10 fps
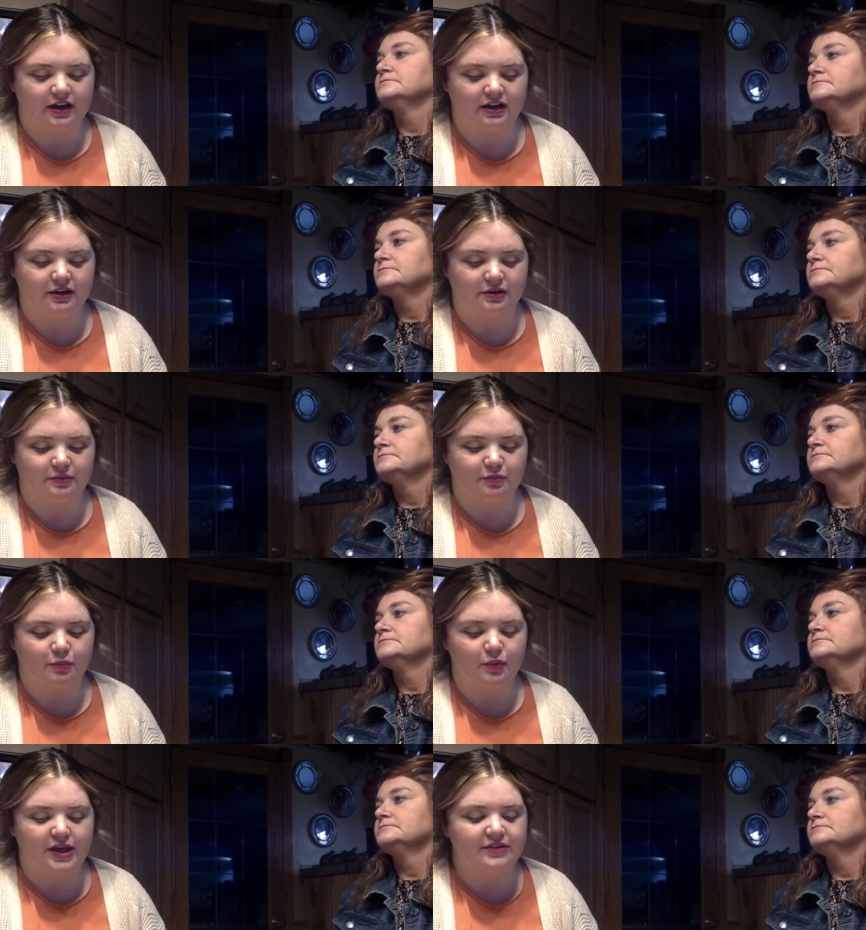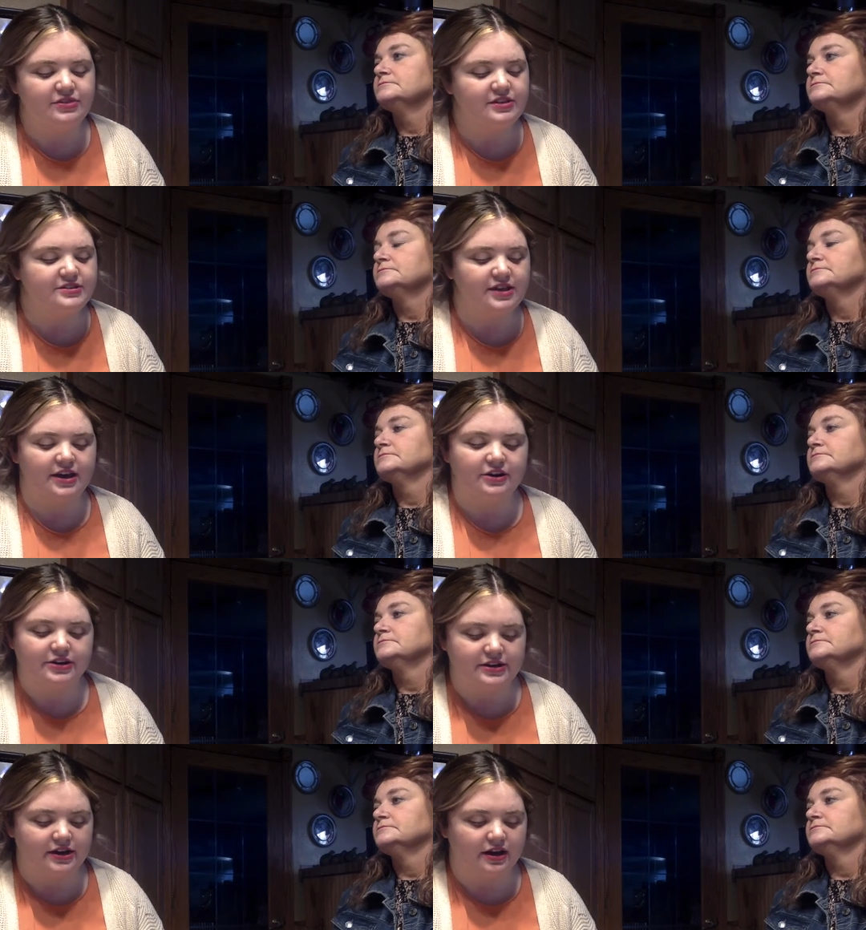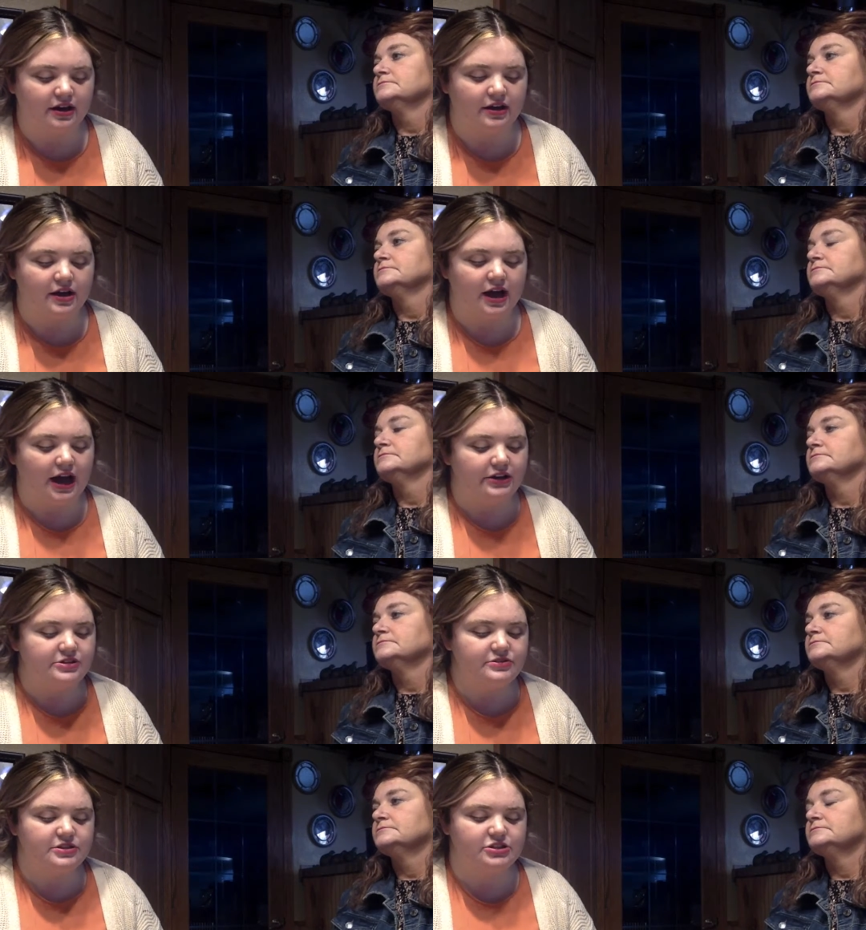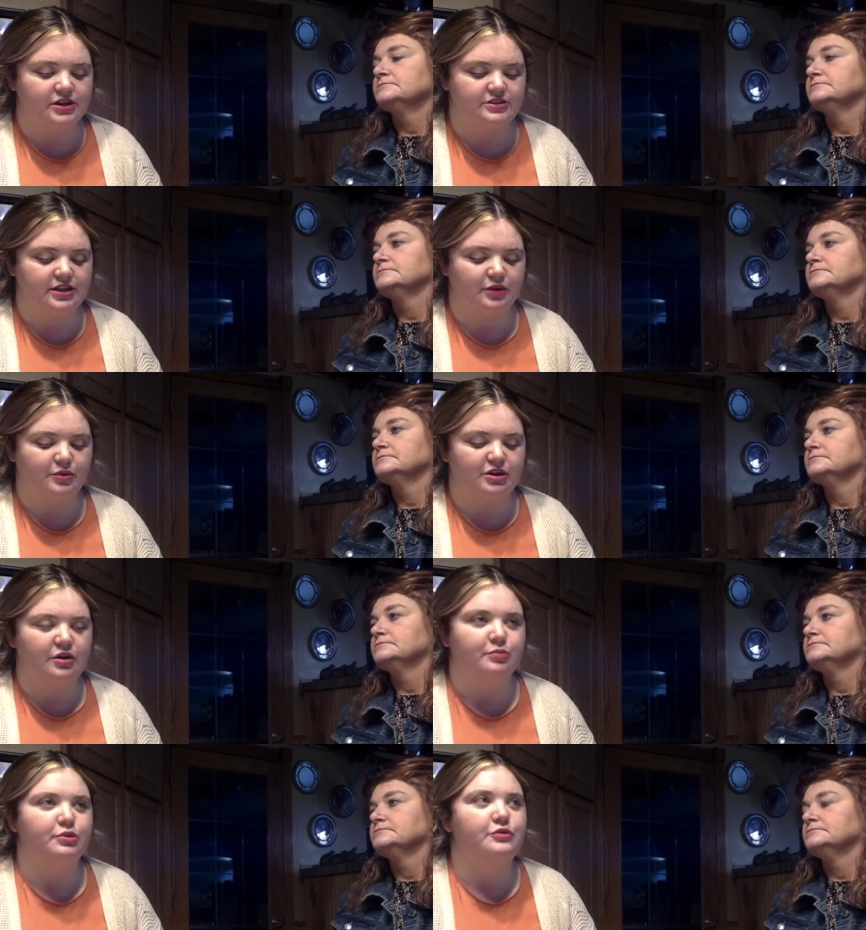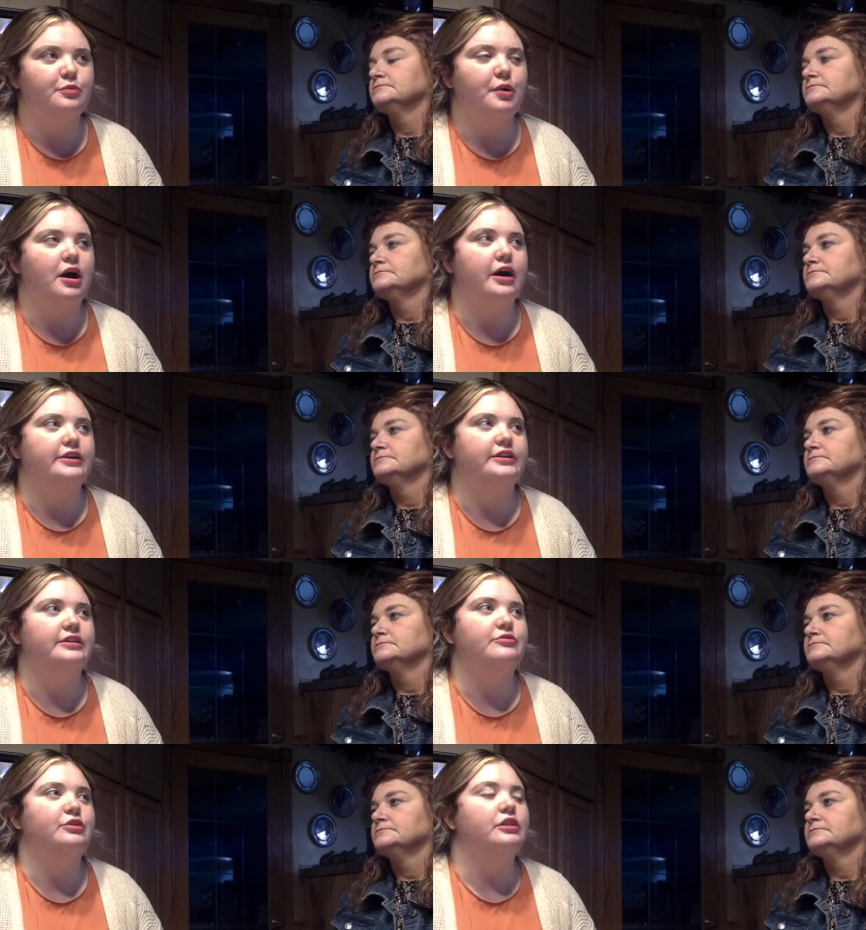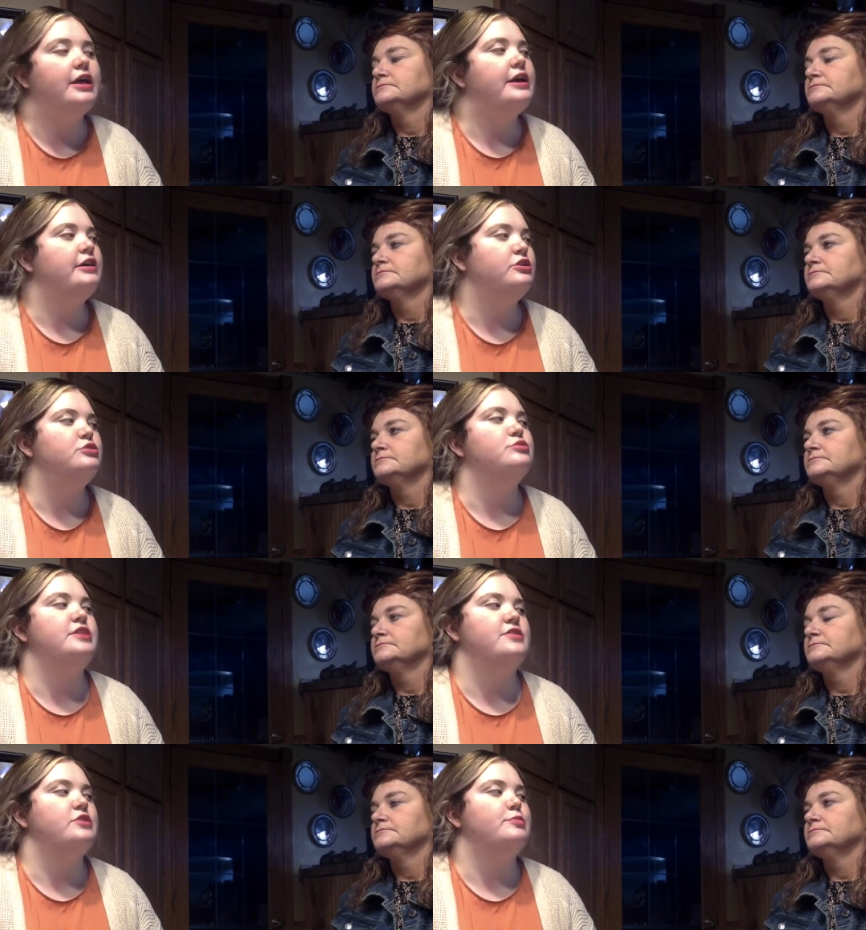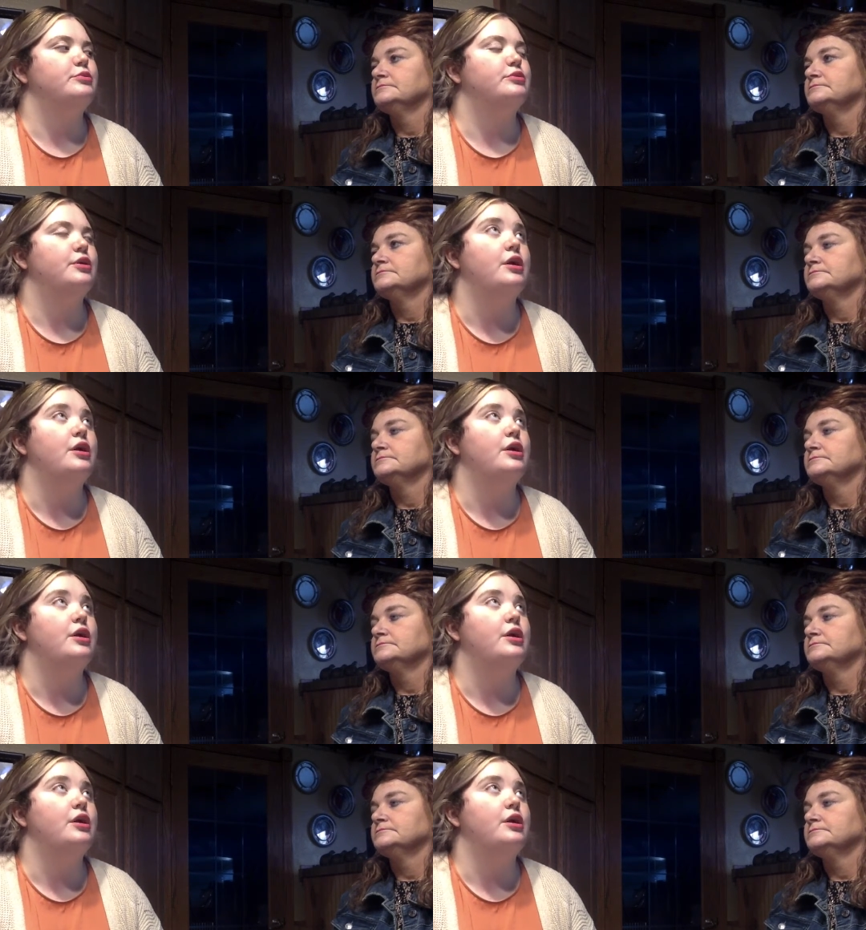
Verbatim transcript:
Speaker 1: Um, in this area, how do you suggest that we approve upon relaying new safety pr-